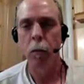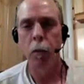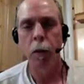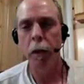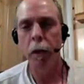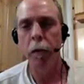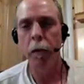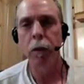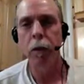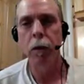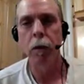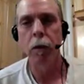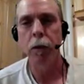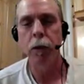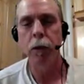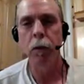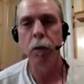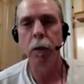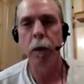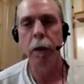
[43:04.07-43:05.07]
And
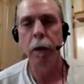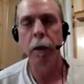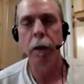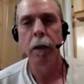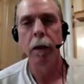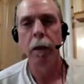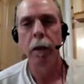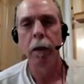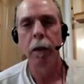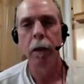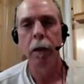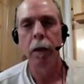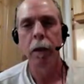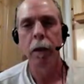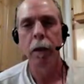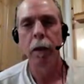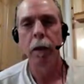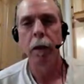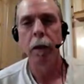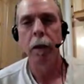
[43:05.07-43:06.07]
whatever you're shooting
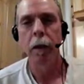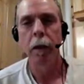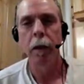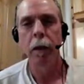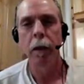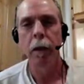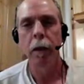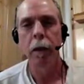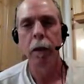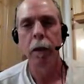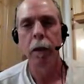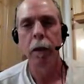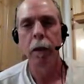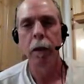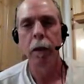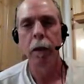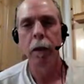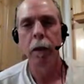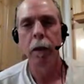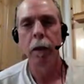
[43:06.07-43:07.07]
is going to fly
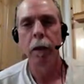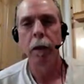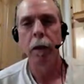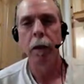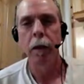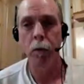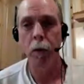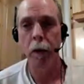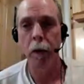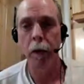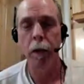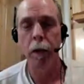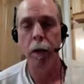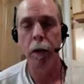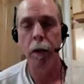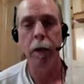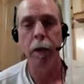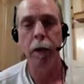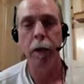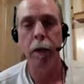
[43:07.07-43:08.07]
away, is going to run
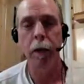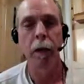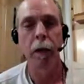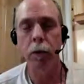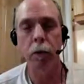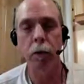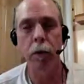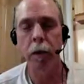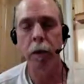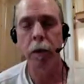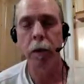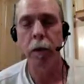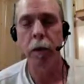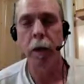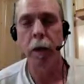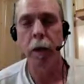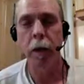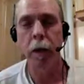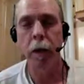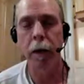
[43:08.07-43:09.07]
away, is going to
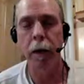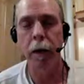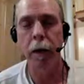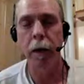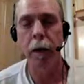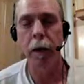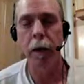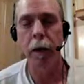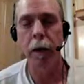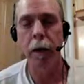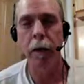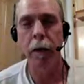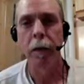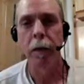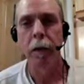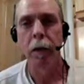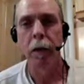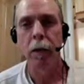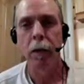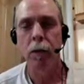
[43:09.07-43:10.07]
turn and hide.
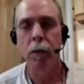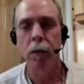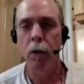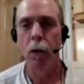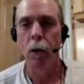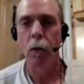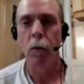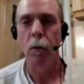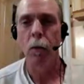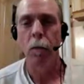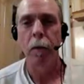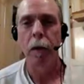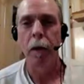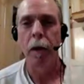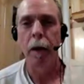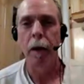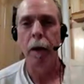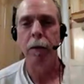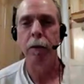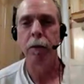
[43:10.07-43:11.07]
So
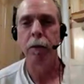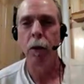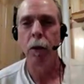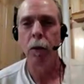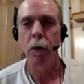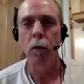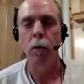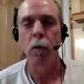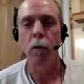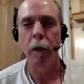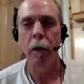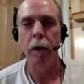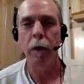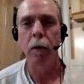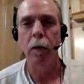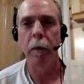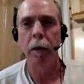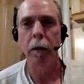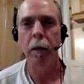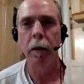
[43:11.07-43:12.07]
I don't
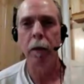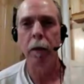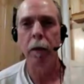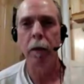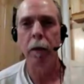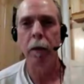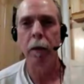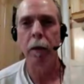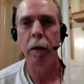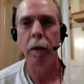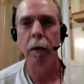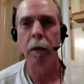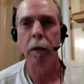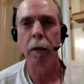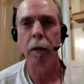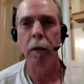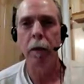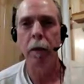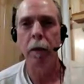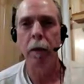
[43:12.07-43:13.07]
recommend
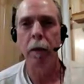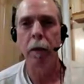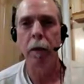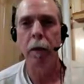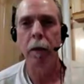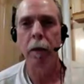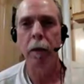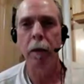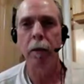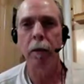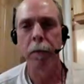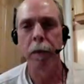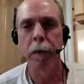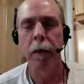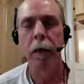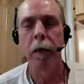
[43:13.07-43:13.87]
flash photography